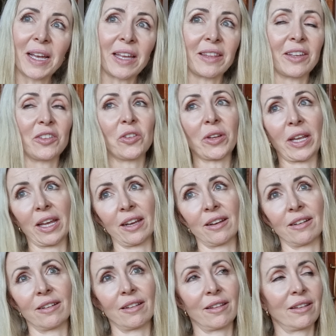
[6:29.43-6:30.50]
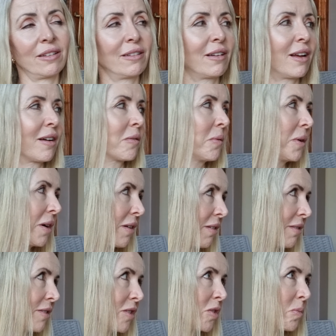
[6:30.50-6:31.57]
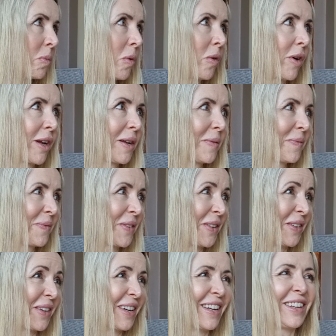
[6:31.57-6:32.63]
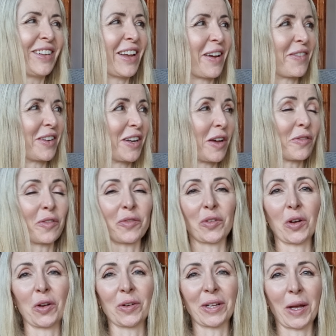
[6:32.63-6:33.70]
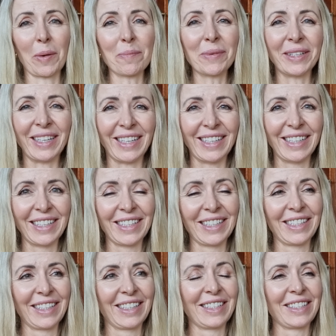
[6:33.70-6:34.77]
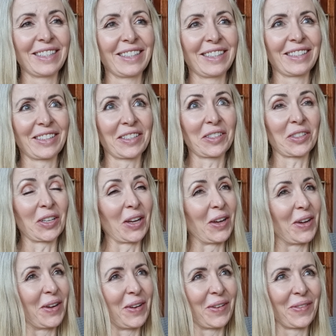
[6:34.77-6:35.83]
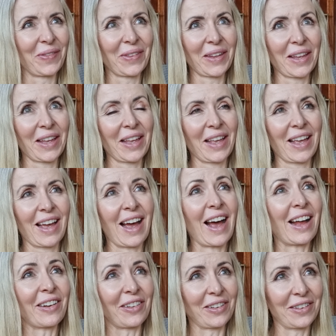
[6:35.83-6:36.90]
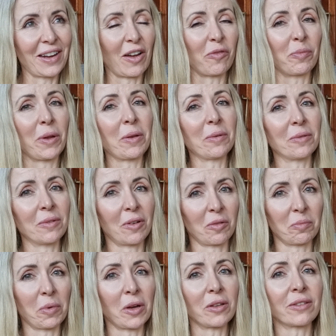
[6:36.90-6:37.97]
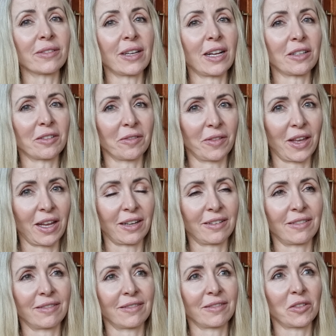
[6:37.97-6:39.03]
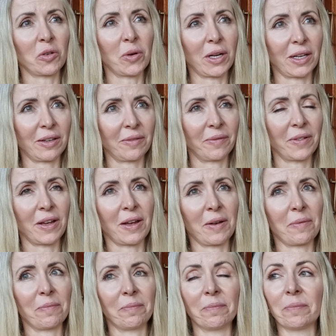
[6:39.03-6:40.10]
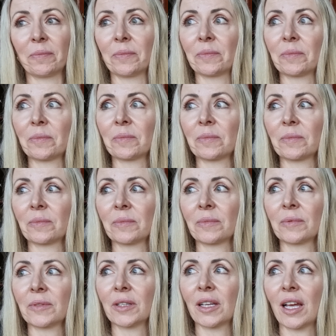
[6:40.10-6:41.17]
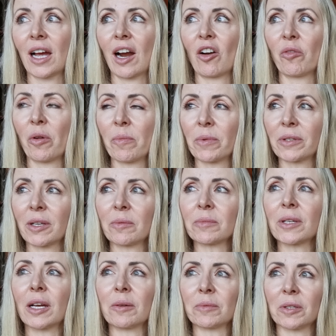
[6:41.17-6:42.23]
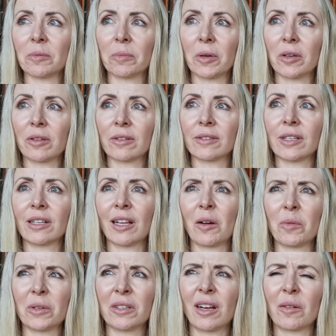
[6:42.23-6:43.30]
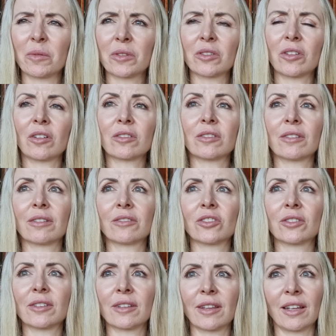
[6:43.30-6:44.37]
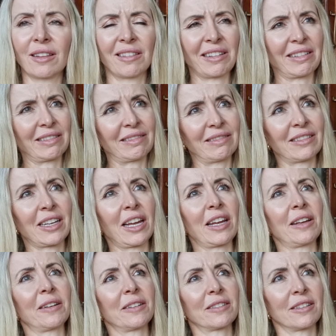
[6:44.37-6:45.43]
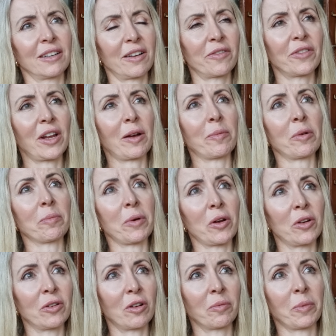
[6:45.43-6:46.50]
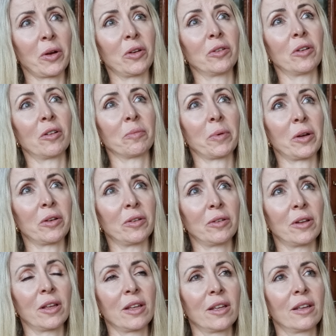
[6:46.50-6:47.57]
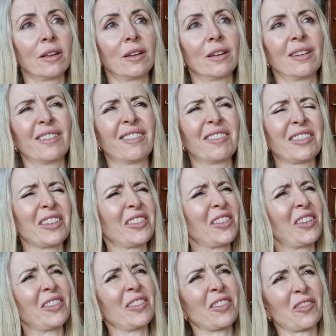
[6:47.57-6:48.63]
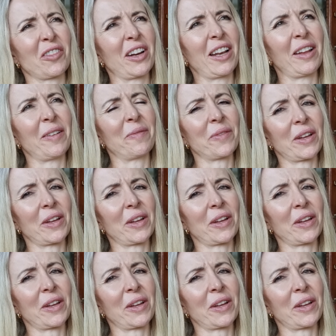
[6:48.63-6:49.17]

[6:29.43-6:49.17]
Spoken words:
And then you get it, and then you're like, well, this is boring. You have enough of your own company. So I know I've been on both sides of that coin. I remember sometimes in Bertha's Hill, I would start to sit there and think, okay, it's enough now. I'm on my own, on my own, on my own. Although, no, not really.